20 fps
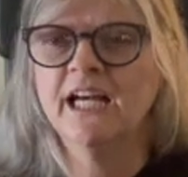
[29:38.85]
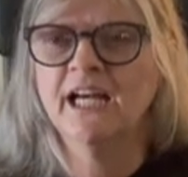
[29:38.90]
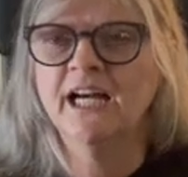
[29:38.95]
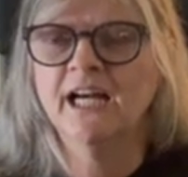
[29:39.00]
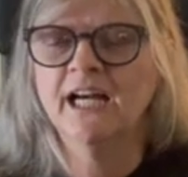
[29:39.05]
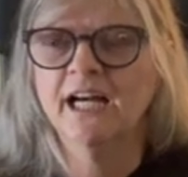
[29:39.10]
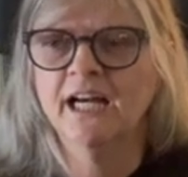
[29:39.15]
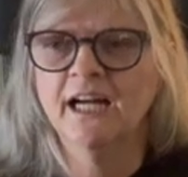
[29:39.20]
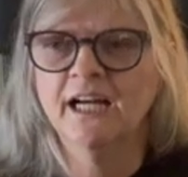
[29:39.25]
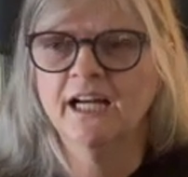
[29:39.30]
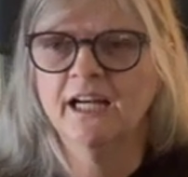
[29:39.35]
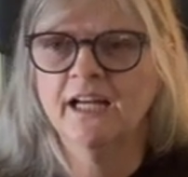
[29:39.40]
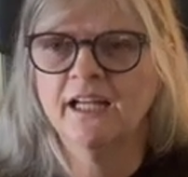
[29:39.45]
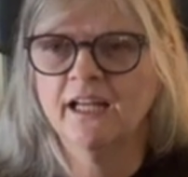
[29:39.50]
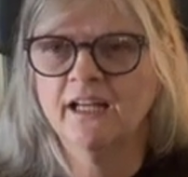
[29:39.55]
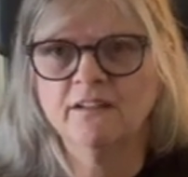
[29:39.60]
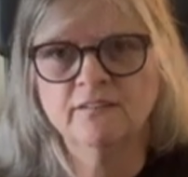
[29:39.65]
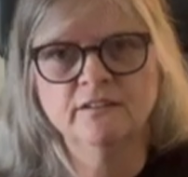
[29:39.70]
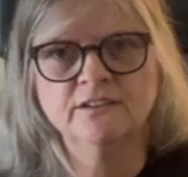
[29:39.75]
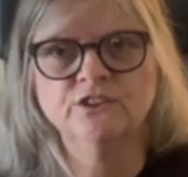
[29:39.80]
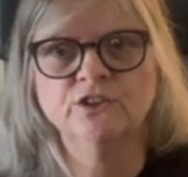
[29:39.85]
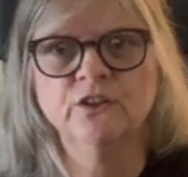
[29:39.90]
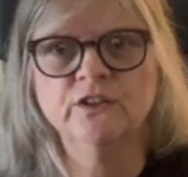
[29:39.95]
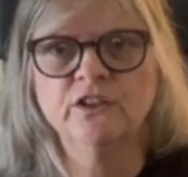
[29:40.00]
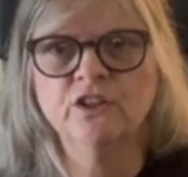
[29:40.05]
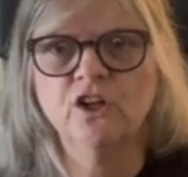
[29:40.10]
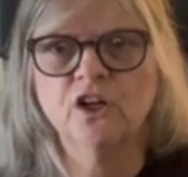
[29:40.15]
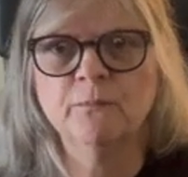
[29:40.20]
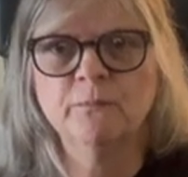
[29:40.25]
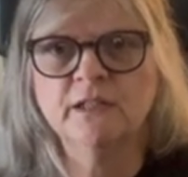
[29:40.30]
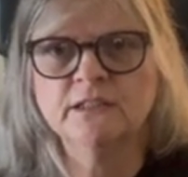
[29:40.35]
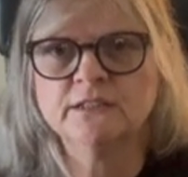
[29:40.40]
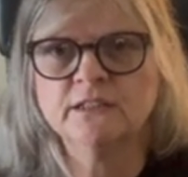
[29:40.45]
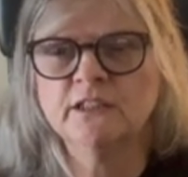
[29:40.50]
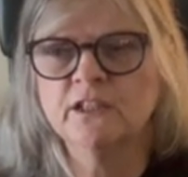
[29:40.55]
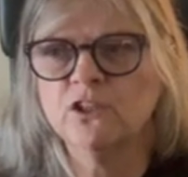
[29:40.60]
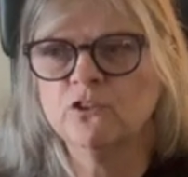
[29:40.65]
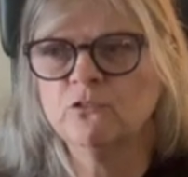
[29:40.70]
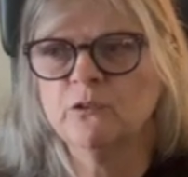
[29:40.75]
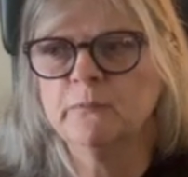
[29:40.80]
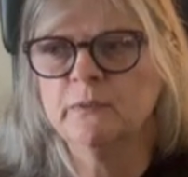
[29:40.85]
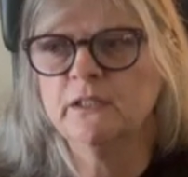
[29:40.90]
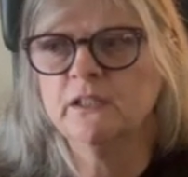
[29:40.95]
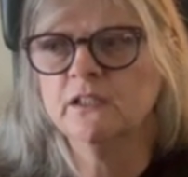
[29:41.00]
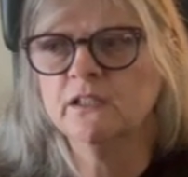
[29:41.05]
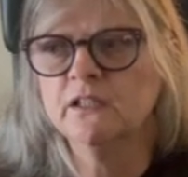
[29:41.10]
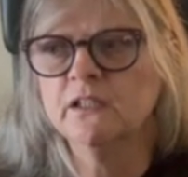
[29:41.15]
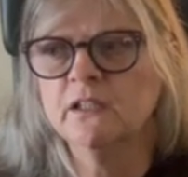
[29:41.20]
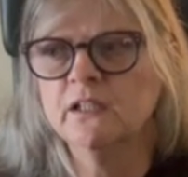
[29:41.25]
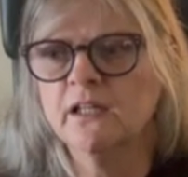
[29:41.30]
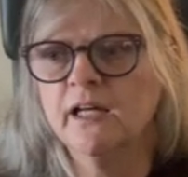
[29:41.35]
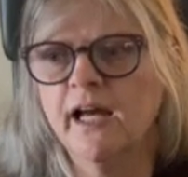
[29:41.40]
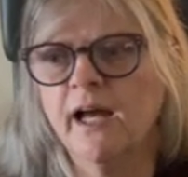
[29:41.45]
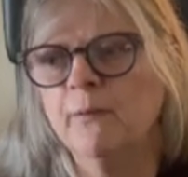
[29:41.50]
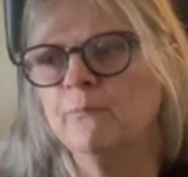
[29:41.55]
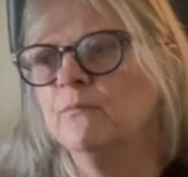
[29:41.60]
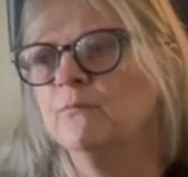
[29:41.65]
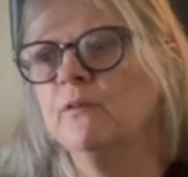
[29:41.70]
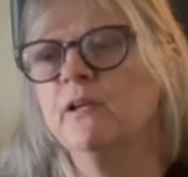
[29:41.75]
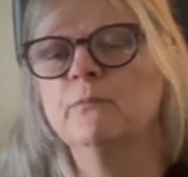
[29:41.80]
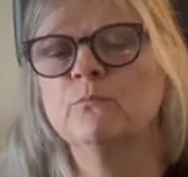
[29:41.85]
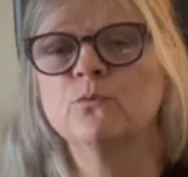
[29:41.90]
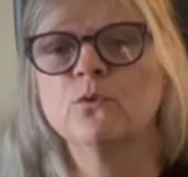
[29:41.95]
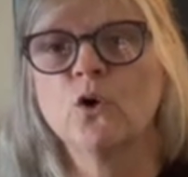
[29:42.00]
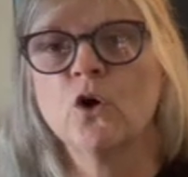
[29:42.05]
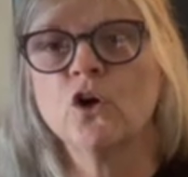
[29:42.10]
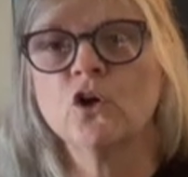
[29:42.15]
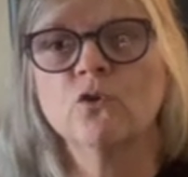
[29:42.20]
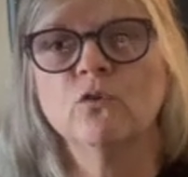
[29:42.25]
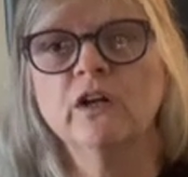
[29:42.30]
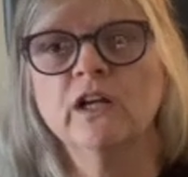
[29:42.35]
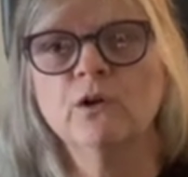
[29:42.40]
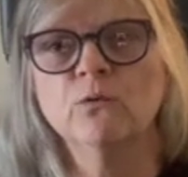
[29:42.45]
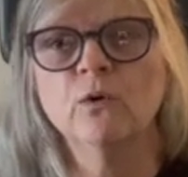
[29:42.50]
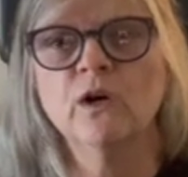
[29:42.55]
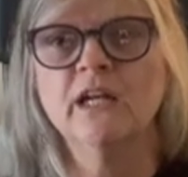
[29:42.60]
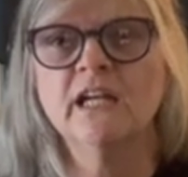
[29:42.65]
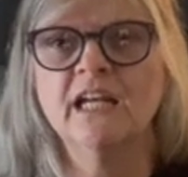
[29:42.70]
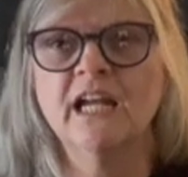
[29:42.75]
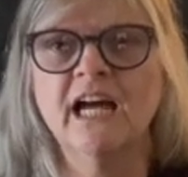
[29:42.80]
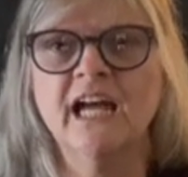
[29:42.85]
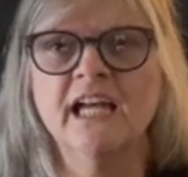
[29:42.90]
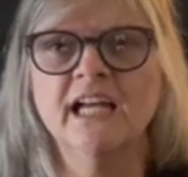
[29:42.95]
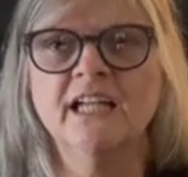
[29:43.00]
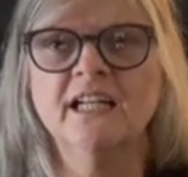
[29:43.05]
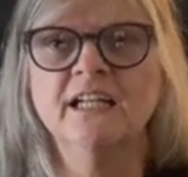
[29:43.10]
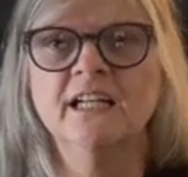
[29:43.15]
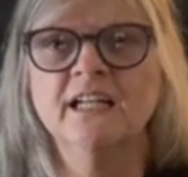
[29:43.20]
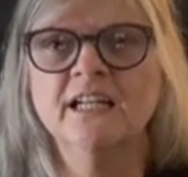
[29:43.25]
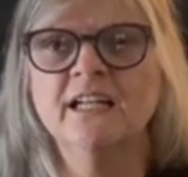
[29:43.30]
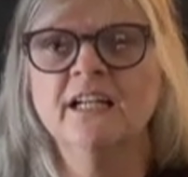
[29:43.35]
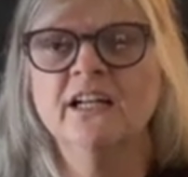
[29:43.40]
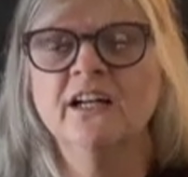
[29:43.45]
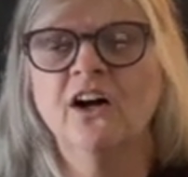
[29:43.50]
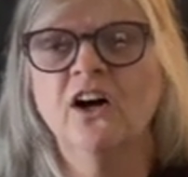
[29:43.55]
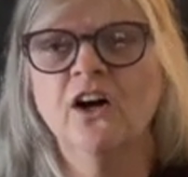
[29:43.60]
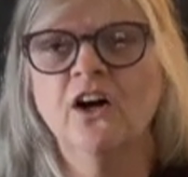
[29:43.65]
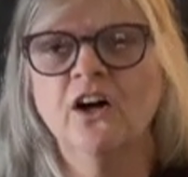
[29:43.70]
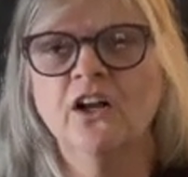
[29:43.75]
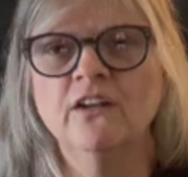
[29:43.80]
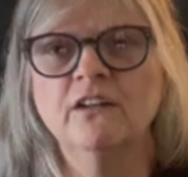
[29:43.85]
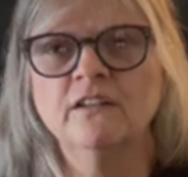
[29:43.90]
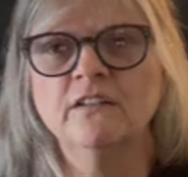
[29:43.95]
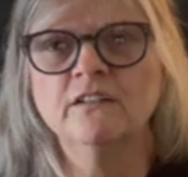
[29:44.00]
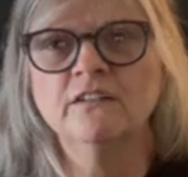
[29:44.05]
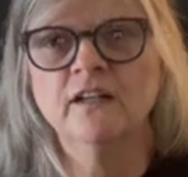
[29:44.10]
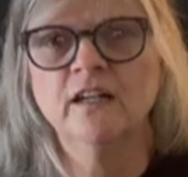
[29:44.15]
I joined the Army as a young woman. I'm embroidering one night on